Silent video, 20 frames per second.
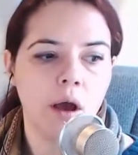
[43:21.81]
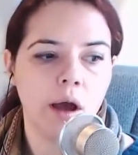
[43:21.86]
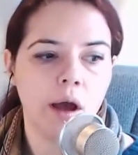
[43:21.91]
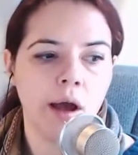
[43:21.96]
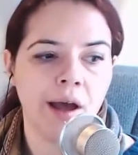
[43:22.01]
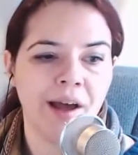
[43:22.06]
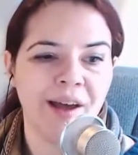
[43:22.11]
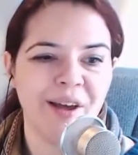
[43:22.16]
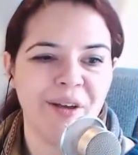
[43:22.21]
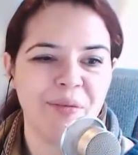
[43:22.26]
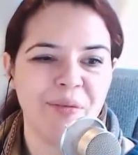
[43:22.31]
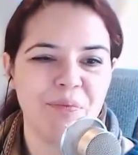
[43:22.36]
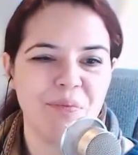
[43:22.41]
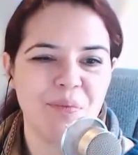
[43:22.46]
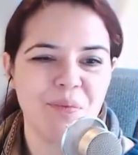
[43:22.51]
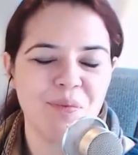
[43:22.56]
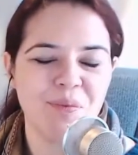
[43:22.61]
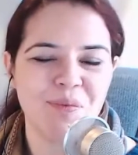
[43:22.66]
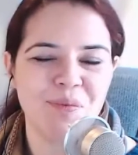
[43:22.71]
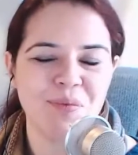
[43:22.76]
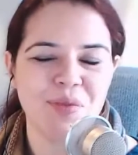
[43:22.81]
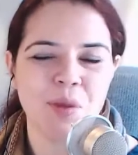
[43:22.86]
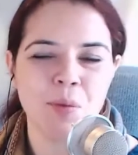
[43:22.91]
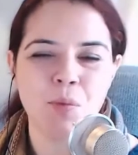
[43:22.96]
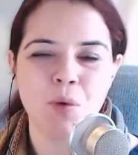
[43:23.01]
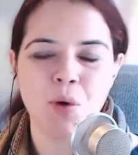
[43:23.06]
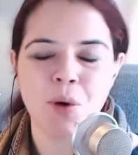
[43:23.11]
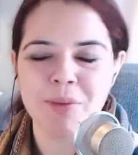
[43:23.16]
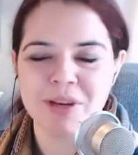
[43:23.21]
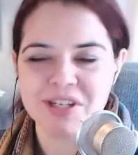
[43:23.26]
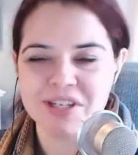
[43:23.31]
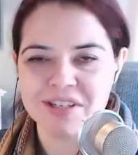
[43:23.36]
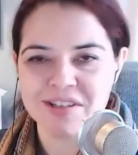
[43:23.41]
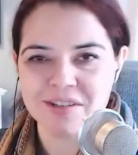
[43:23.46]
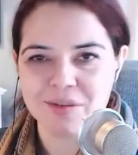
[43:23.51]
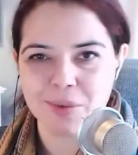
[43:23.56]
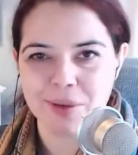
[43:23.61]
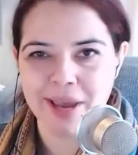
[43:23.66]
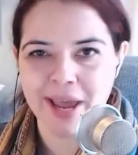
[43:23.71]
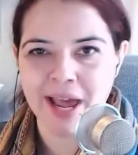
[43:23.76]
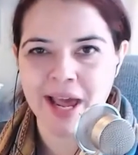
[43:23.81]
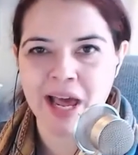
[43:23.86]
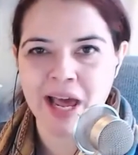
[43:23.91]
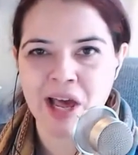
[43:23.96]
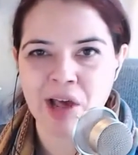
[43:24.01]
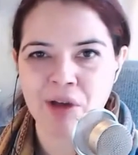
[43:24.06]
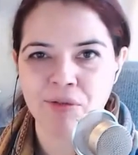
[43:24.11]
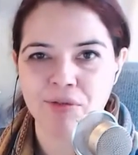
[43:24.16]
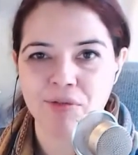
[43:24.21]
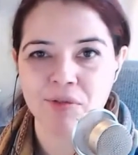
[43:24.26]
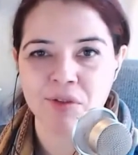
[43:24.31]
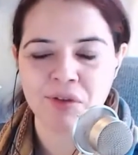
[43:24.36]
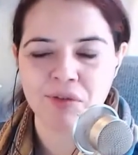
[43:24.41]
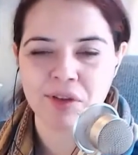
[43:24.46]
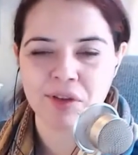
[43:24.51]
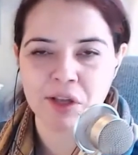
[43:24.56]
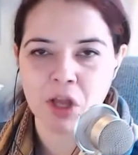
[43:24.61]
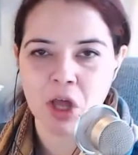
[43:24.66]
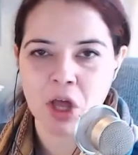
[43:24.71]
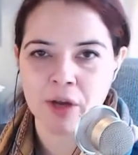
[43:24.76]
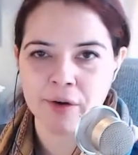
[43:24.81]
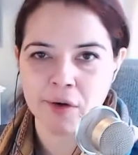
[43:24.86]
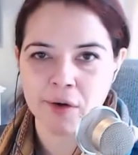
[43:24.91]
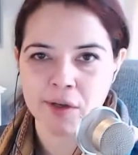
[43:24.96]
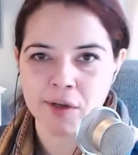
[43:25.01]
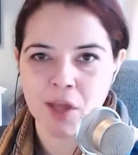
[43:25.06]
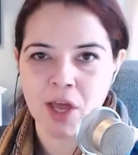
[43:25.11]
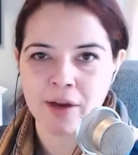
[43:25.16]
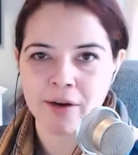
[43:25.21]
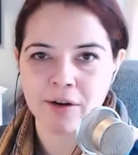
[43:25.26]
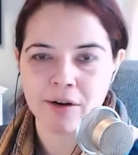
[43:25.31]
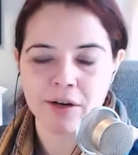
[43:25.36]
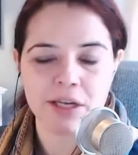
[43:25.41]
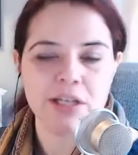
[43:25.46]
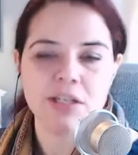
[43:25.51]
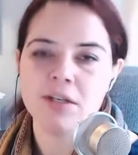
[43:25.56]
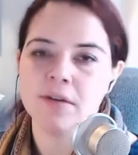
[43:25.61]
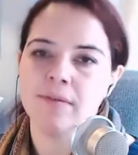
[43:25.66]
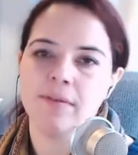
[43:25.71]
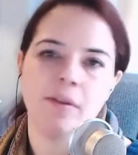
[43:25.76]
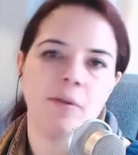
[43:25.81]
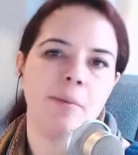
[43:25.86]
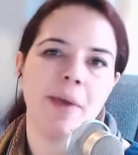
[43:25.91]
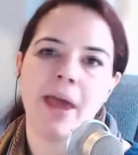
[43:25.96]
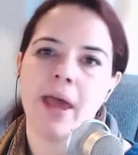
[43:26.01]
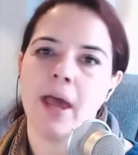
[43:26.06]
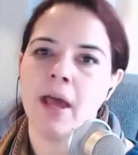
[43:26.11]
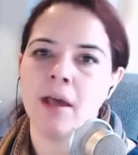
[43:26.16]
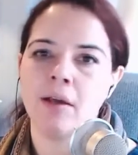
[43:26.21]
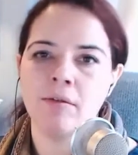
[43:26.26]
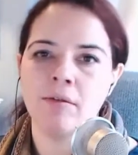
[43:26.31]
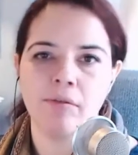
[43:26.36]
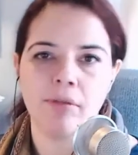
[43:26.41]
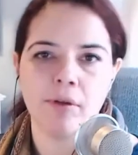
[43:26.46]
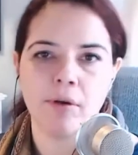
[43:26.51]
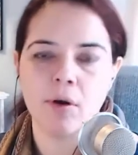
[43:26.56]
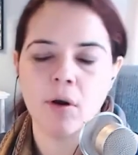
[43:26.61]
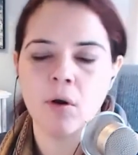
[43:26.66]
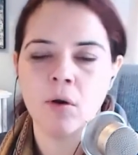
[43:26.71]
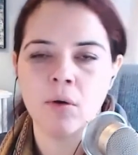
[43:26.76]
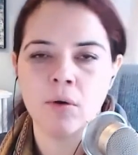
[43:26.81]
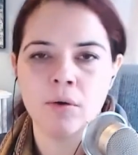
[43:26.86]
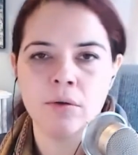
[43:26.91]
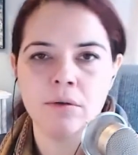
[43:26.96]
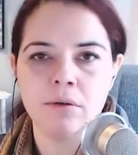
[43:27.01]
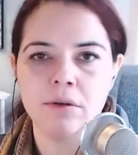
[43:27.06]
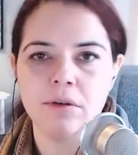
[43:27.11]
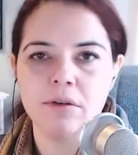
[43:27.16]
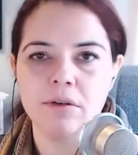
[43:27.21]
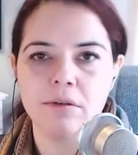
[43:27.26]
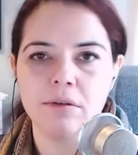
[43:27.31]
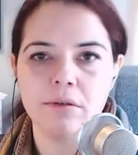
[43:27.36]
Um, the more missions we have living longer and longer, each of them have their own